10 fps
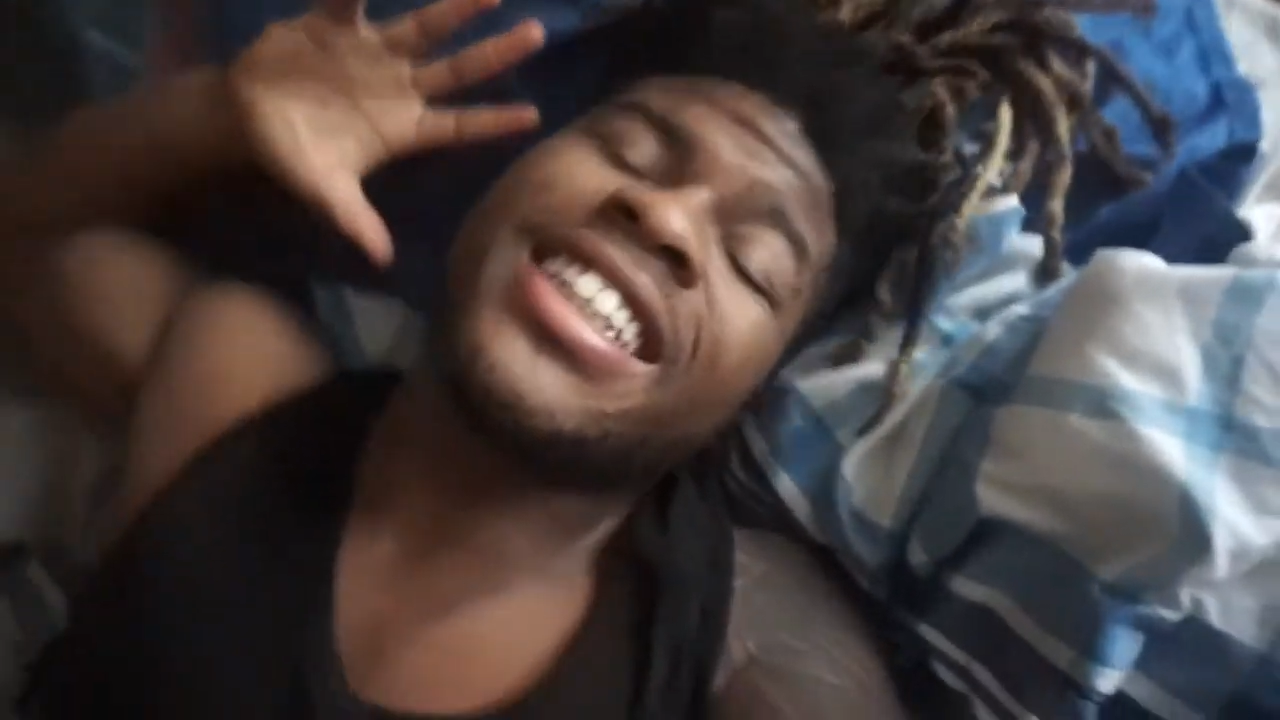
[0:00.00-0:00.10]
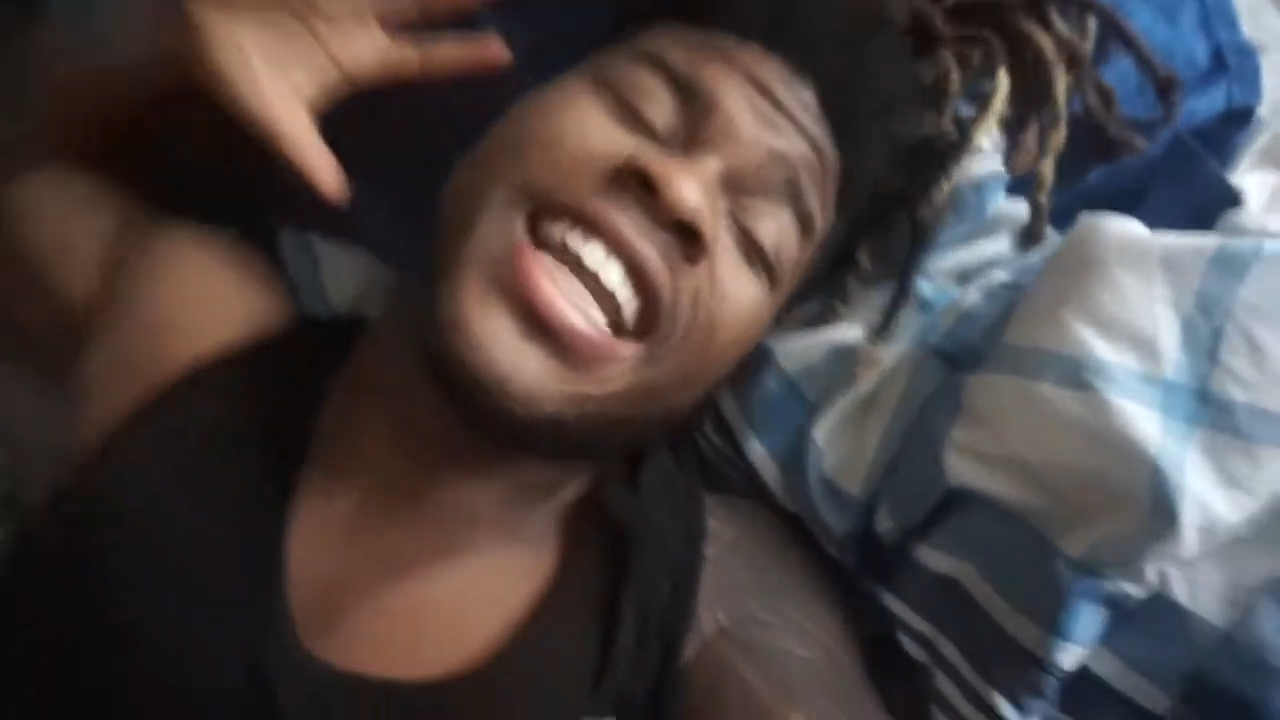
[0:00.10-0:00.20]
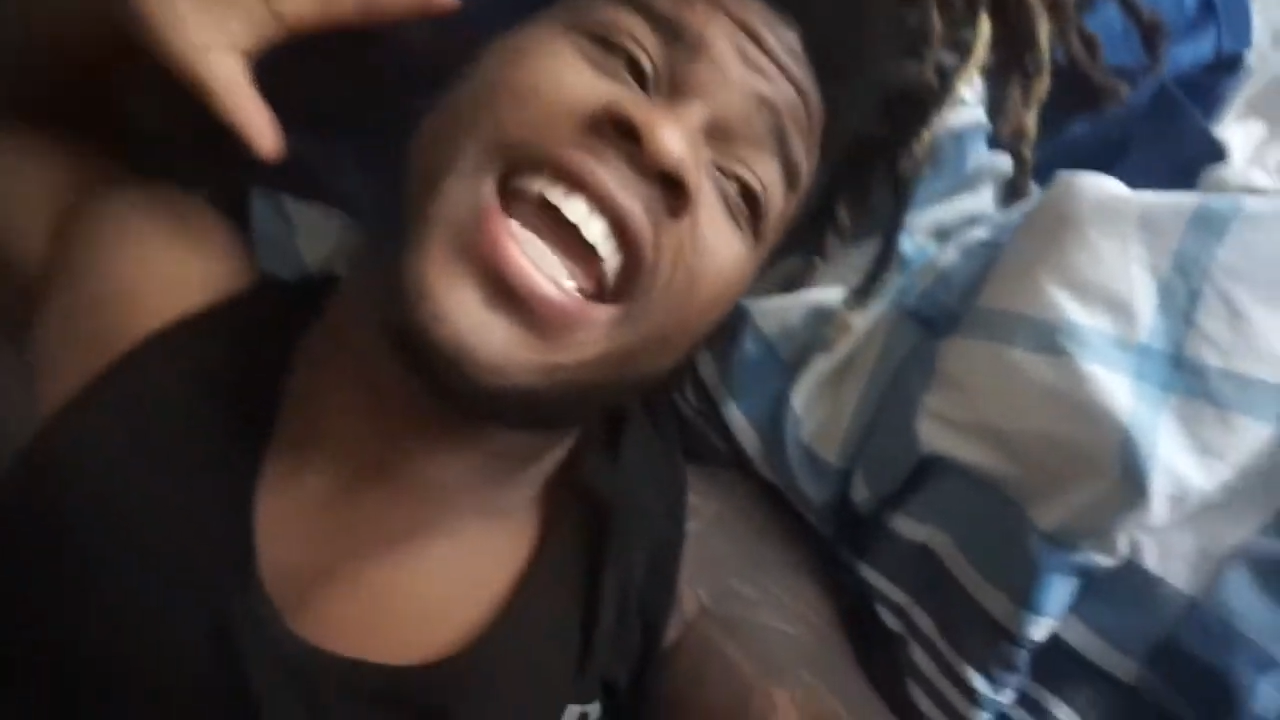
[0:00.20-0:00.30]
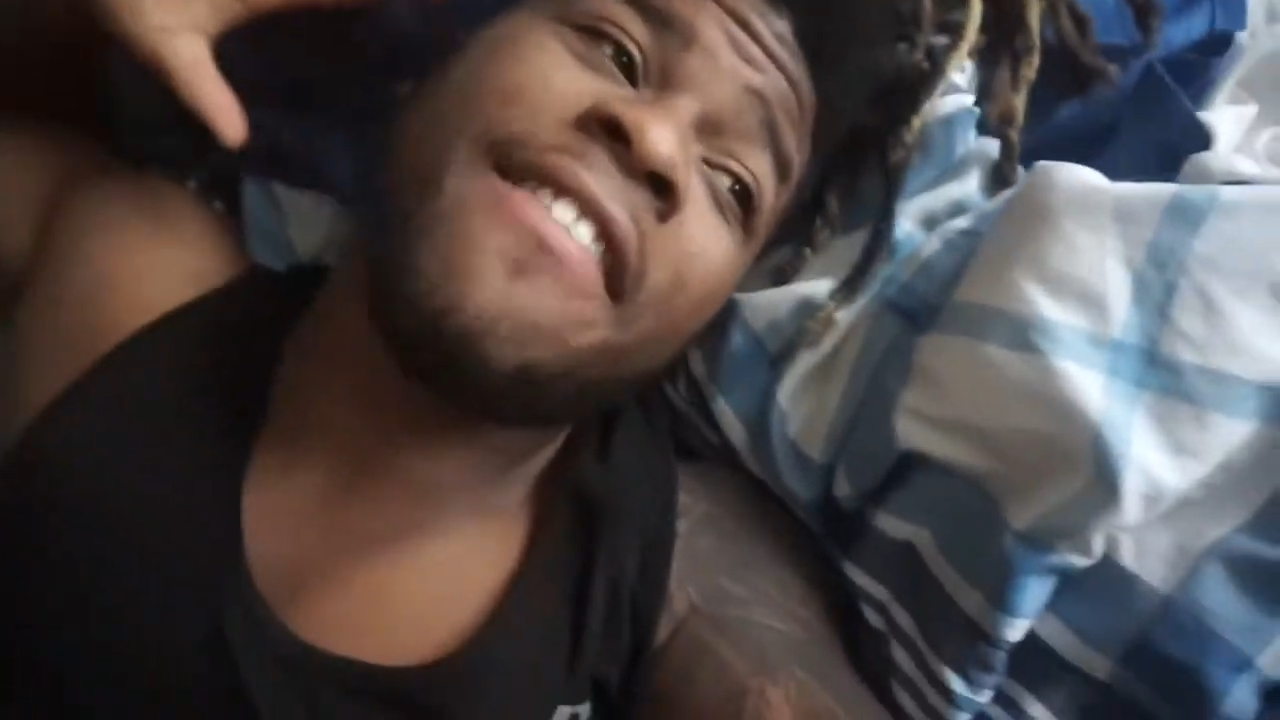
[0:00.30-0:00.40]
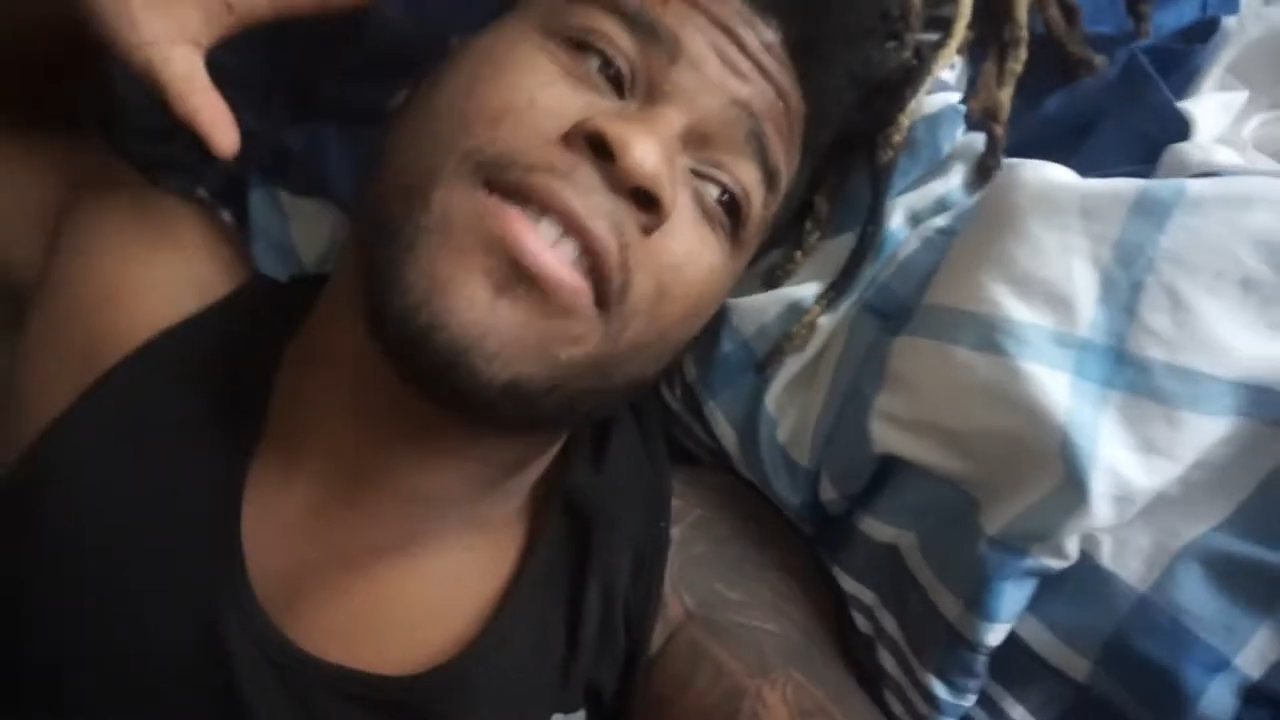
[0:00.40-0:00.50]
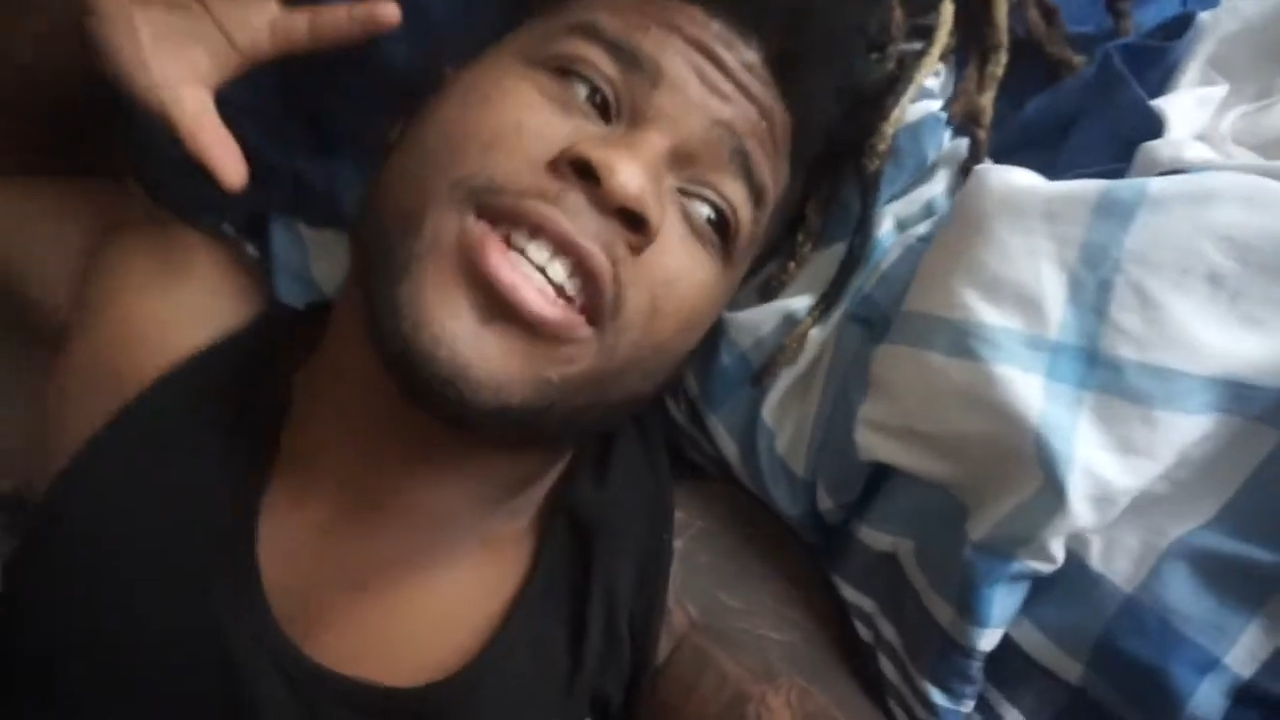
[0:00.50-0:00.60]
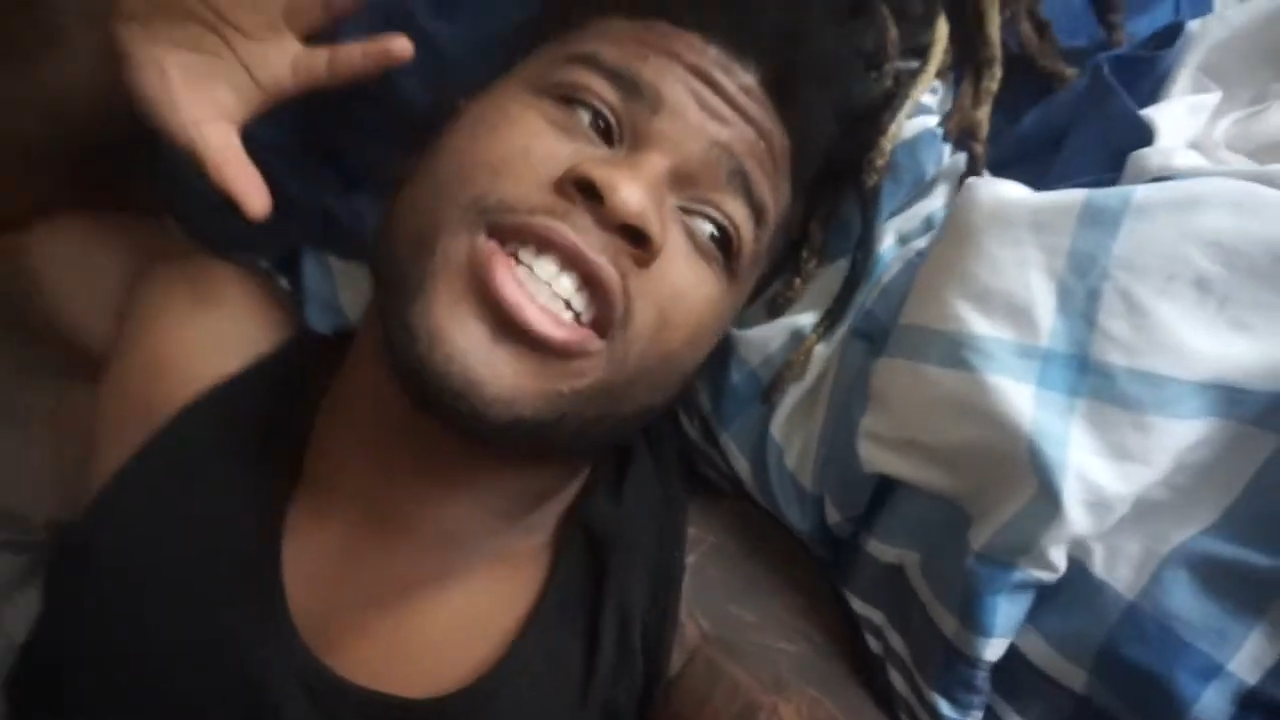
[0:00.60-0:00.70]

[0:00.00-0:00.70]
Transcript: and every